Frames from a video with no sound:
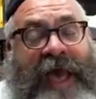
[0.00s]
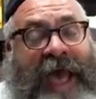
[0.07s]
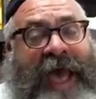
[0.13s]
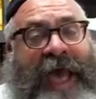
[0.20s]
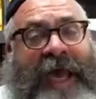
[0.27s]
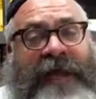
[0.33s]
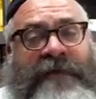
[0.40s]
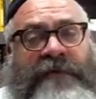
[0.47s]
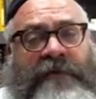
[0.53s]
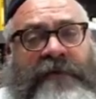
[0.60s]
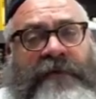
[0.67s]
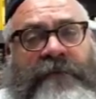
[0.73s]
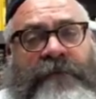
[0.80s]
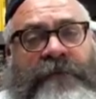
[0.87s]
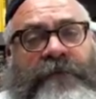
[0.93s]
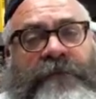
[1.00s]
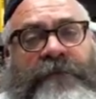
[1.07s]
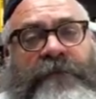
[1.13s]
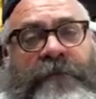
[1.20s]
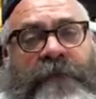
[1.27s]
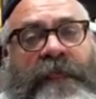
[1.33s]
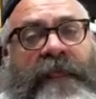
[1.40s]
And
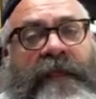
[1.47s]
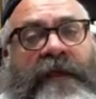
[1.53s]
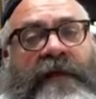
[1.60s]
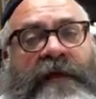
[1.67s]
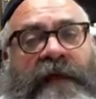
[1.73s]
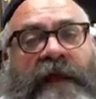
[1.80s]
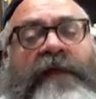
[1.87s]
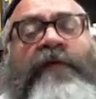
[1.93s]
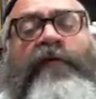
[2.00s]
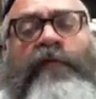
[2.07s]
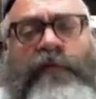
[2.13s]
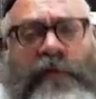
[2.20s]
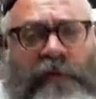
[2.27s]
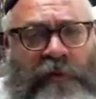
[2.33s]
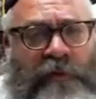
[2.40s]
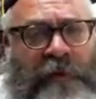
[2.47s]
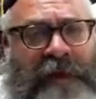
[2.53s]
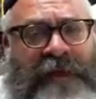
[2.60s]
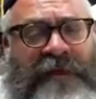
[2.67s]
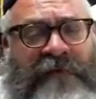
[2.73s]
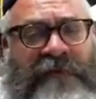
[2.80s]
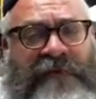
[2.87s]
it grew
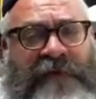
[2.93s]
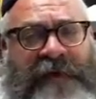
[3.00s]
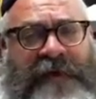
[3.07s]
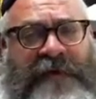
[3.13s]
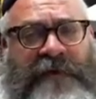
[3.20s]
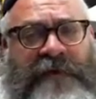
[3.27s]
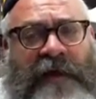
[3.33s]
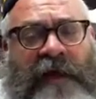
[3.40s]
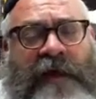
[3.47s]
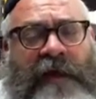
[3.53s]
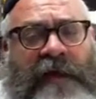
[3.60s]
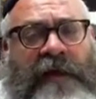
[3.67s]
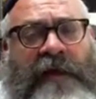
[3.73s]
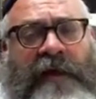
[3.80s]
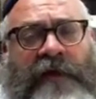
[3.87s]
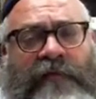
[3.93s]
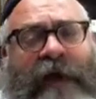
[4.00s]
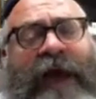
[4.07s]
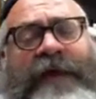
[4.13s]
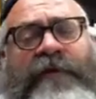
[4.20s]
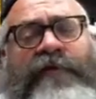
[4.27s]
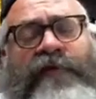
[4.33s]
in the field.
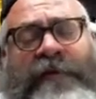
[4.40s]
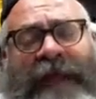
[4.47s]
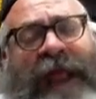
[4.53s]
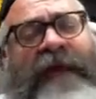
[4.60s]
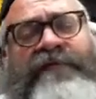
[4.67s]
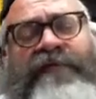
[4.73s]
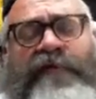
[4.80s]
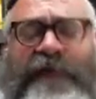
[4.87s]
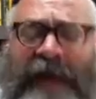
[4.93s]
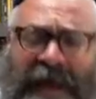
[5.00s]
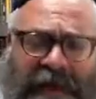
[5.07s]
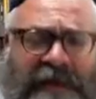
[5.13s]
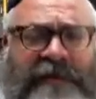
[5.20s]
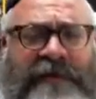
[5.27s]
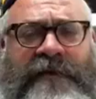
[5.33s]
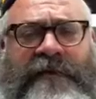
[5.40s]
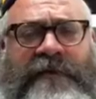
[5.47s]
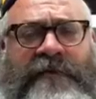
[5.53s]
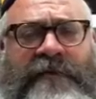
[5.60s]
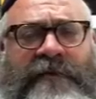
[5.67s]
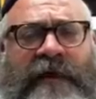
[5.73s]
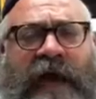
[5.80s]
Gratitude that after we ate it,
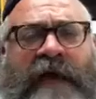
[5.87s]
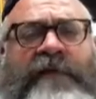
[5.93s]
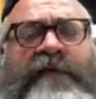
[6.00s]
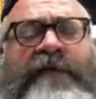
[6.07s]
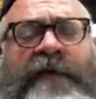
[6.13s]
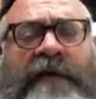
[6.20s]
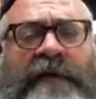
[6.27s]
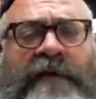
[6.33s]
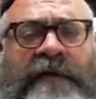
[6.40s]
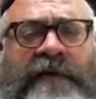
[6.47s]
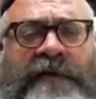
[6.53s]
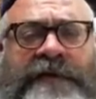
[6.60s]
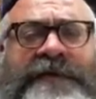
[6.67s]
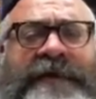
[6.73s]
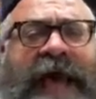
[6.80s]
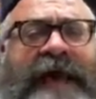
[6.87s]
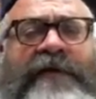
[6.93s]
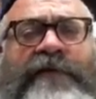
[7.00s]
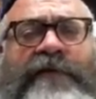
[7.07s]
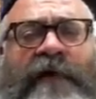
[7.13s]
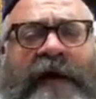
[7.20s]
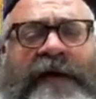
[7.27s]
I feel
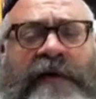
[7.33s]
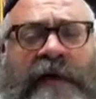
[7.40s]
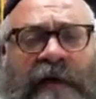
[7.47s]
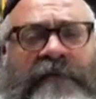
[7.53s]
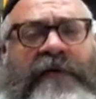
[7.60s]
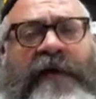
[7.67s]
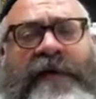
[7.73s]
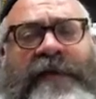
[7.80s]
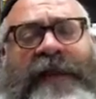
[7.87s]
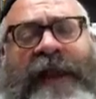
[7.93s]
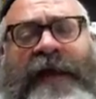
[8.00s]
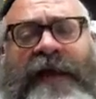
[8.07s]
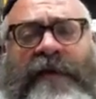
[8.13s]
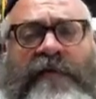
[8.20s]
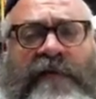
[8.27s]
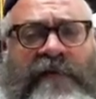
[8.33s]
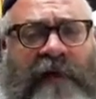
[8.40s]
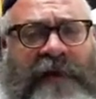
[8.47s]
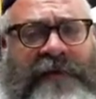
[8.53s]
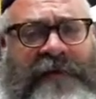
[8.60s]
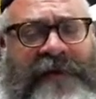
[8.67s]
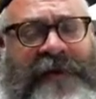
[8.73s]
satisfied enough that I can move
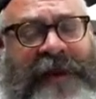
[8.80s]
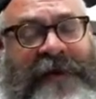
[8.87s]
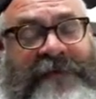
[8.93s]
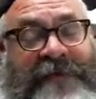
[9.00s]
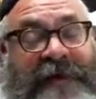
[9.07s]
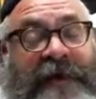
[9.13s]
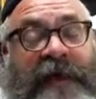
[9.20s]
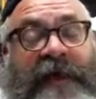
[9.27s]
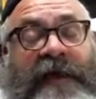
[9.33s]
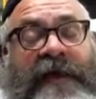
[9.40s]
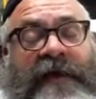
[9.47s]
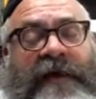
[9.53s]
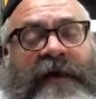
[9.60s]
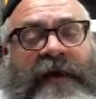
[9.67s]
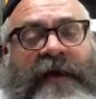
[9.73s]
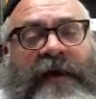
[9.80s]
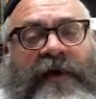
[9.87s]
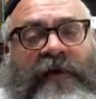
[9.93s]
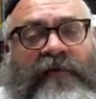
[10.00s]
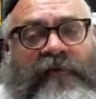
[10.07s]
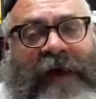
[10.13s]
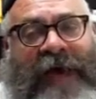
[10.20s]
on to the next thing.
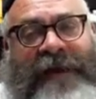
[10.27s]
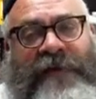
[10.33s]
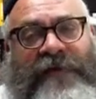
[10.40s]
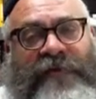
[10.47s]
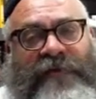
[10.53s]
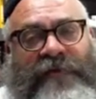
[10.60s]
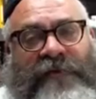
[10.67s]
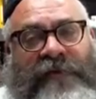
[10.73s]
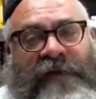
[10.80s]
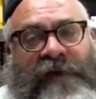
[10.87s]
Gratitude.